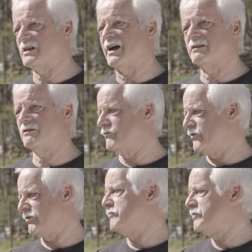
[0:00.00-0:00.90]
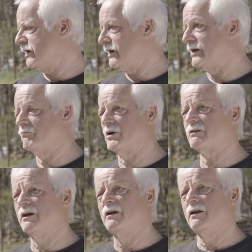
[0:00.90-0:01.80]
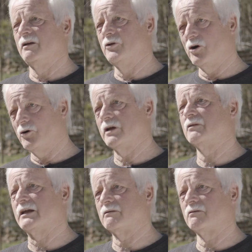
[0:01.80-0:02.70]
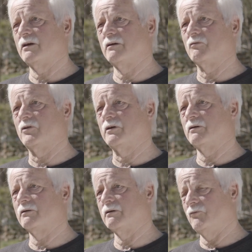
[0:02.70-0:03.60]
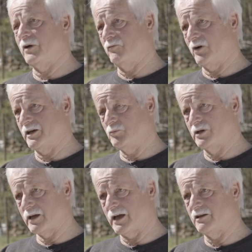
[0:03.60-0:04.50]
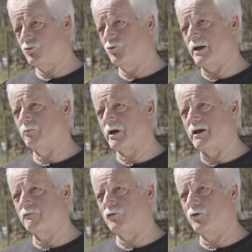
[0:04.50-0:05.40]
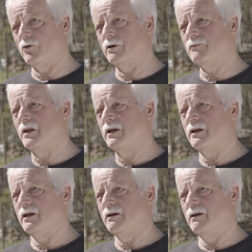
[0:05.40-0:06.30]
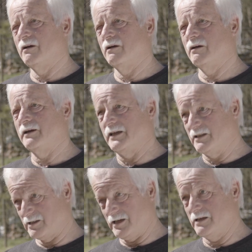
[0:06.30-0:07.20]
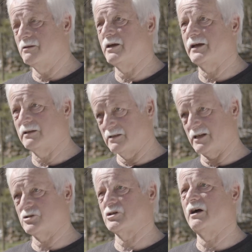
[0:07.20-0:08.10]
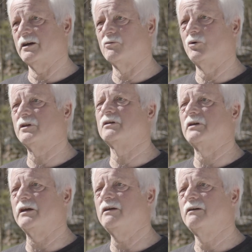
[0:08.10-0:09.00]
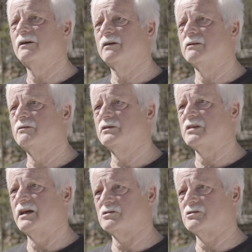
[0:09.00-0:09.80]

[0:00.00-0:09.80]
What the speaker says: are at the very beginning, but knowing that the vitamin K2, MK4 is in there in such a high quantity, this has